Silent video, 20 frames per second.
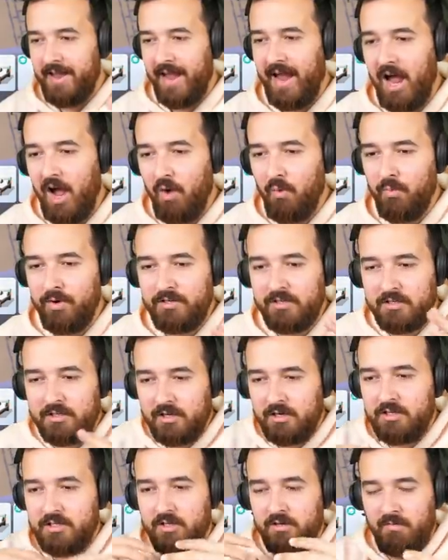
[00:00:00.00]
now, we're just
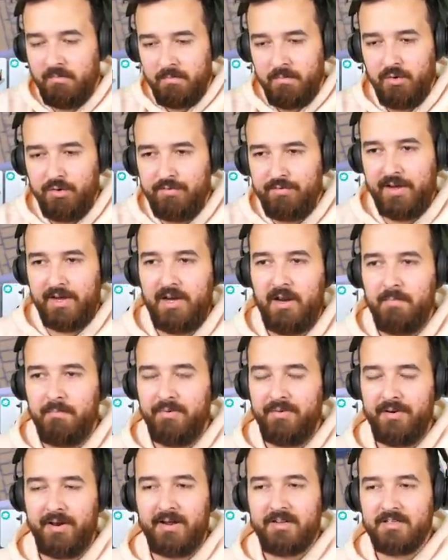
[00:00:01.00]
gonna sort of move in and
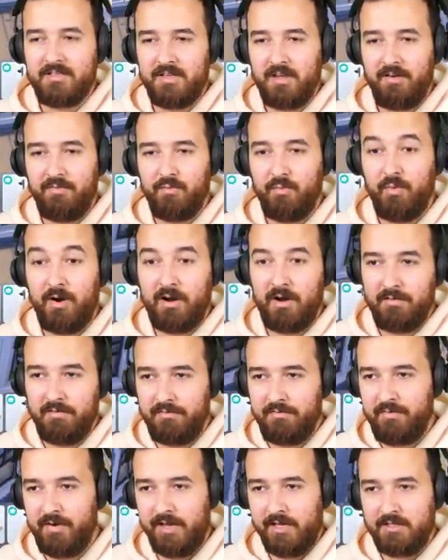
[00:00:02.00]
put ourselves where it
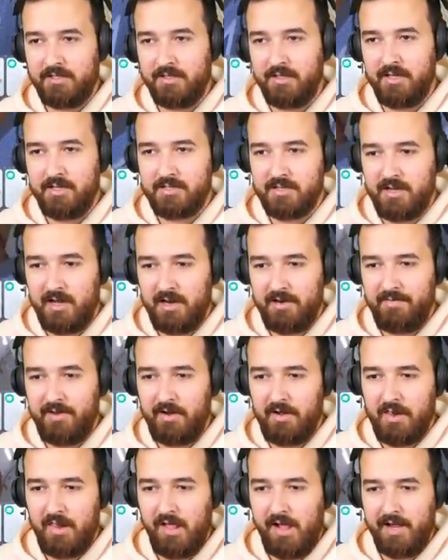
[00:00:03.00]
fits. And that's kind of
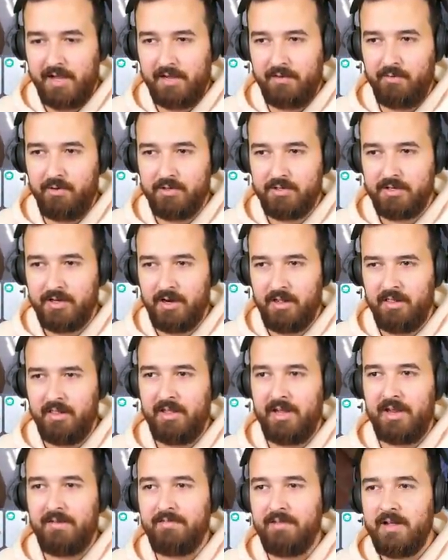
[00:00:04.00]
how I like it. We're also gonna
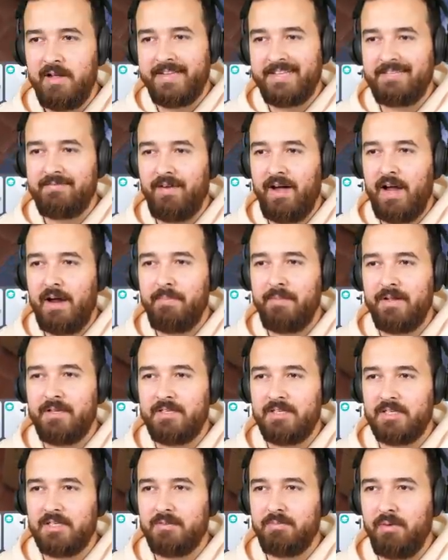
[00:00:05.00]
leave this
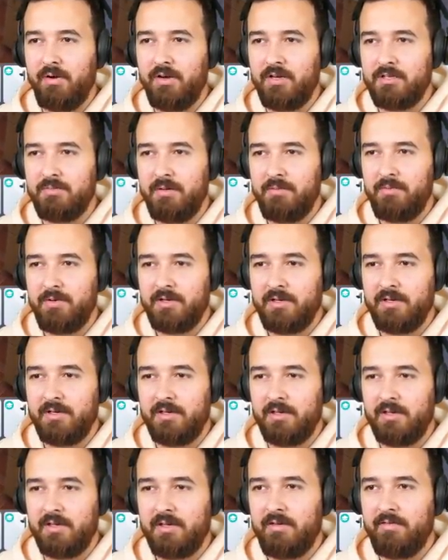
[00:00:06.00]
fireplace exposed. Maybe we could
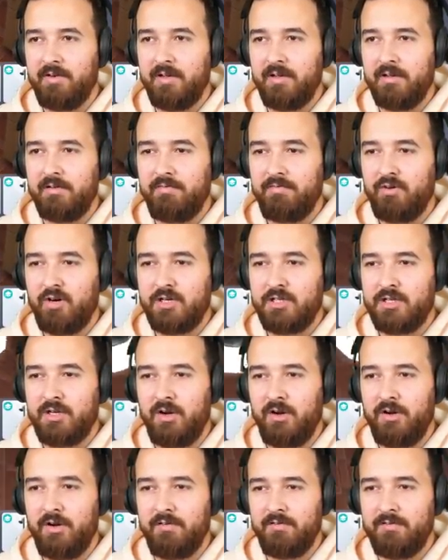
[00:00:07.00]
uh, give it a fresh
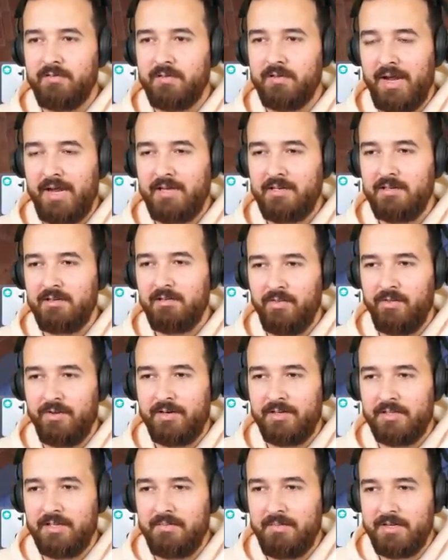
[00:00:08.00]
coat of paint. Although,
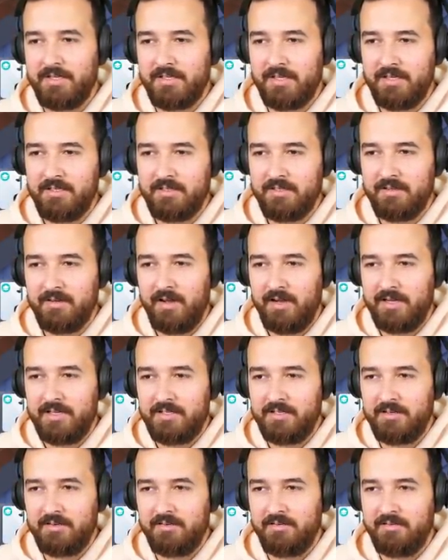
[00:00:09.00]
does that make sense? I
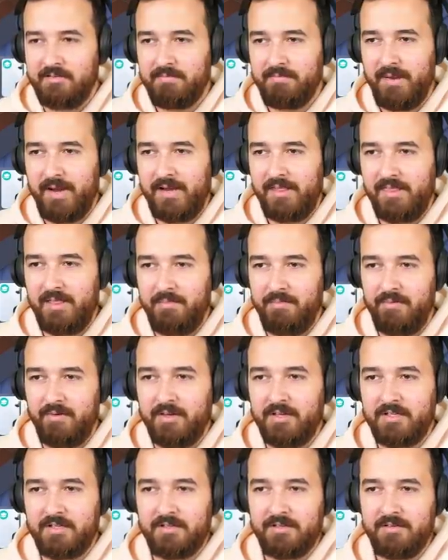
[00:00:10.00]
guess you could paint the
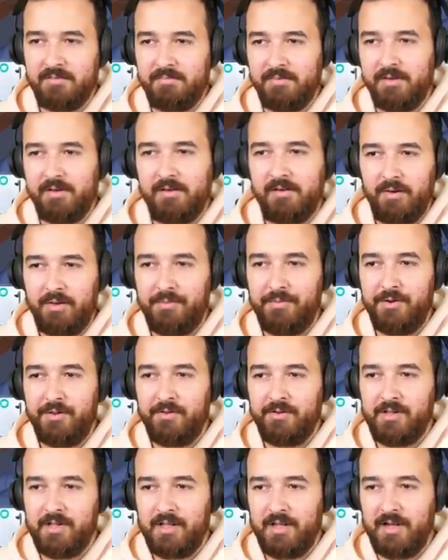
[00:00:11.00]
bricks but probably wouldn't
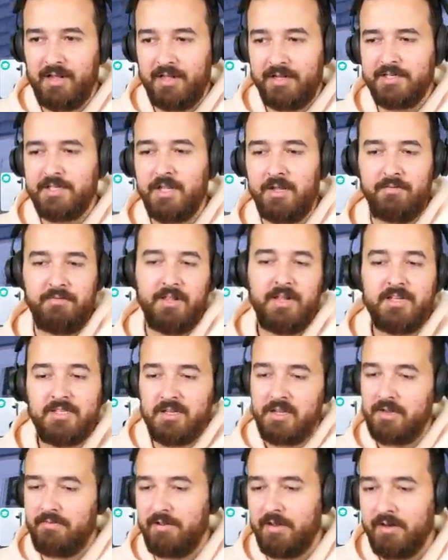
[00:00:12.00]
look like. Okay, let's leave it.
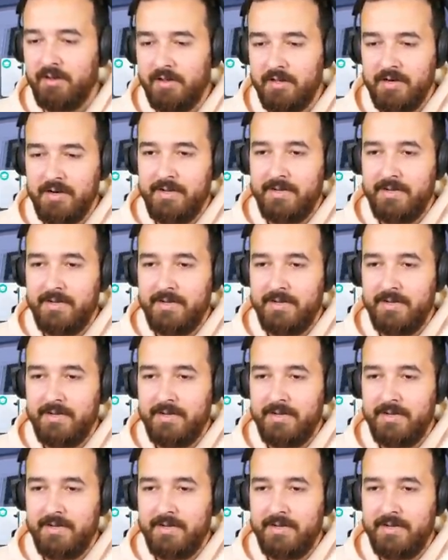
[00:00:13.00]
Let's leave it.